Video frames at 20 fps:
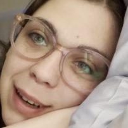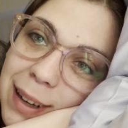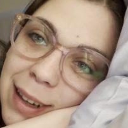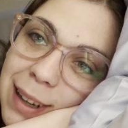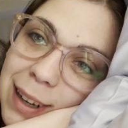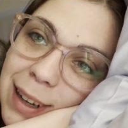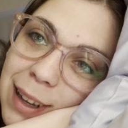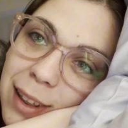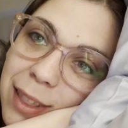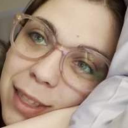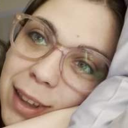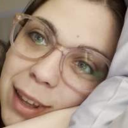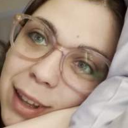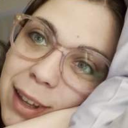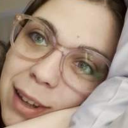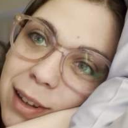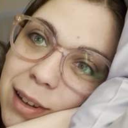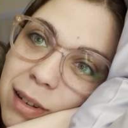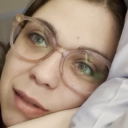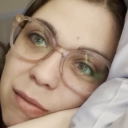Like, I
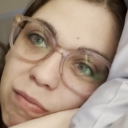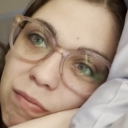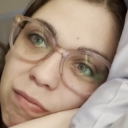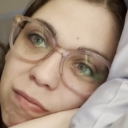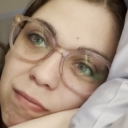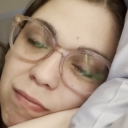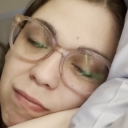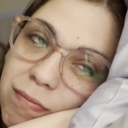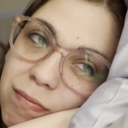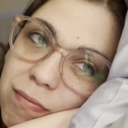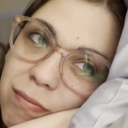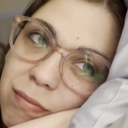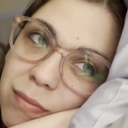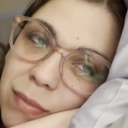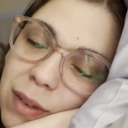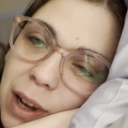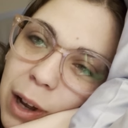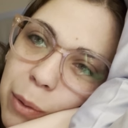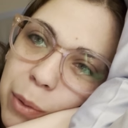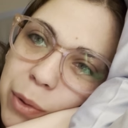think
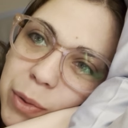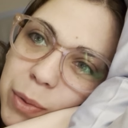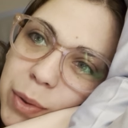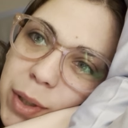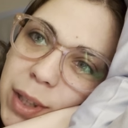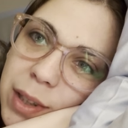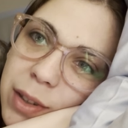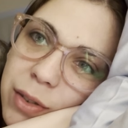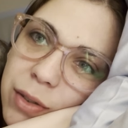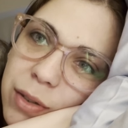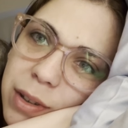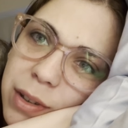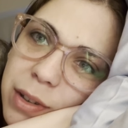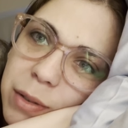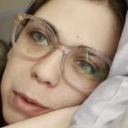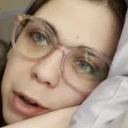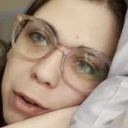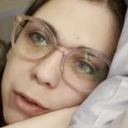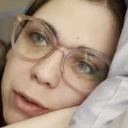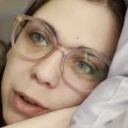I was really stressed
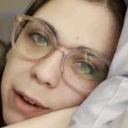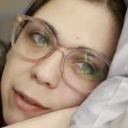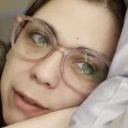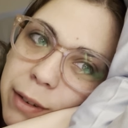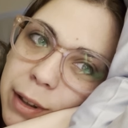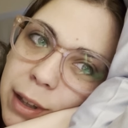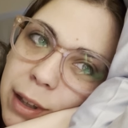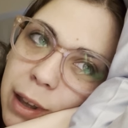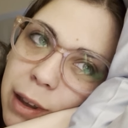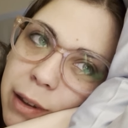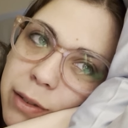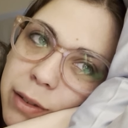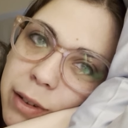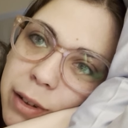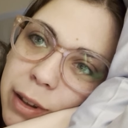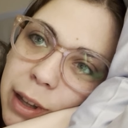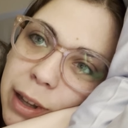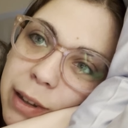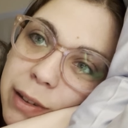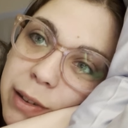about traveling
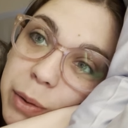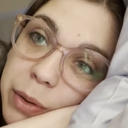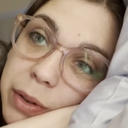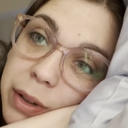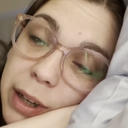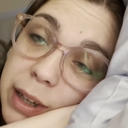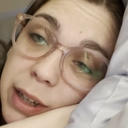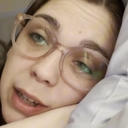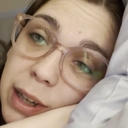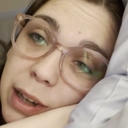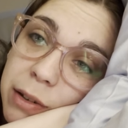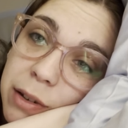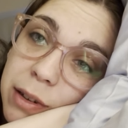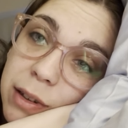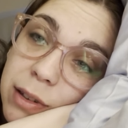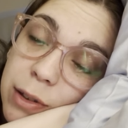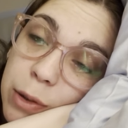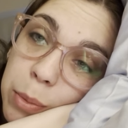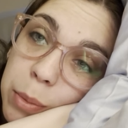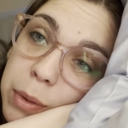yesterday because I was like carrying
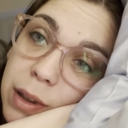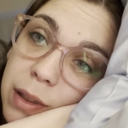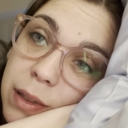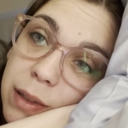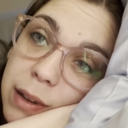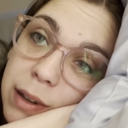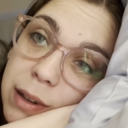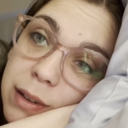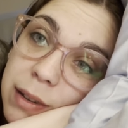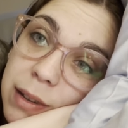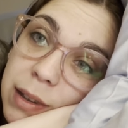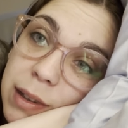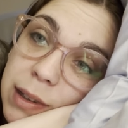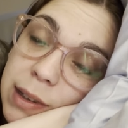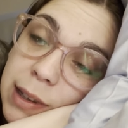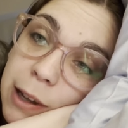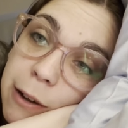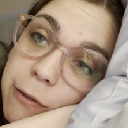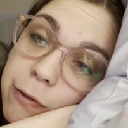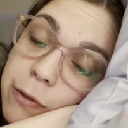so many things and
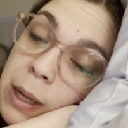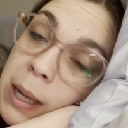stuff,